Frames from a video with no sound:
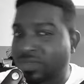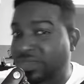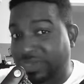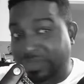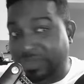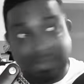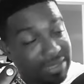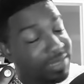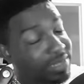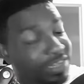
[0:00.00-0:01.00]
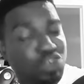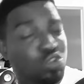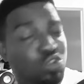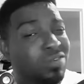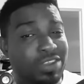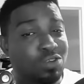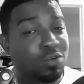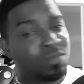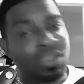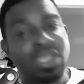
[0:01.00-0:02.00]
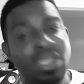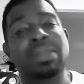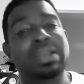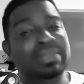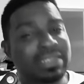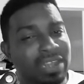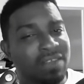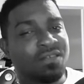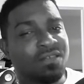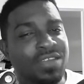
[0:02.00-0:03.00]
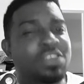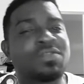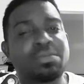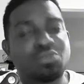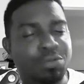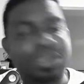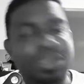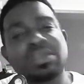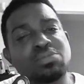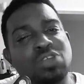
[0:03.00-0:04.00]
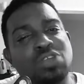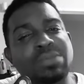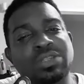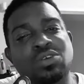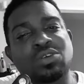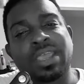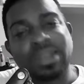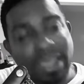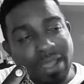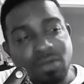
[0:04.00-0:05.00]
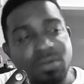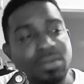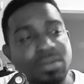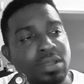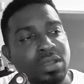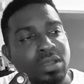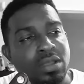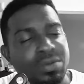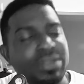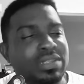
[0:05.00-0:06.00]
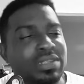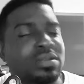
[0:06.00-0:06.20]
This is a Droll video, but I'm still thinking of Nibiru because if Nibiru comes down here now, we're still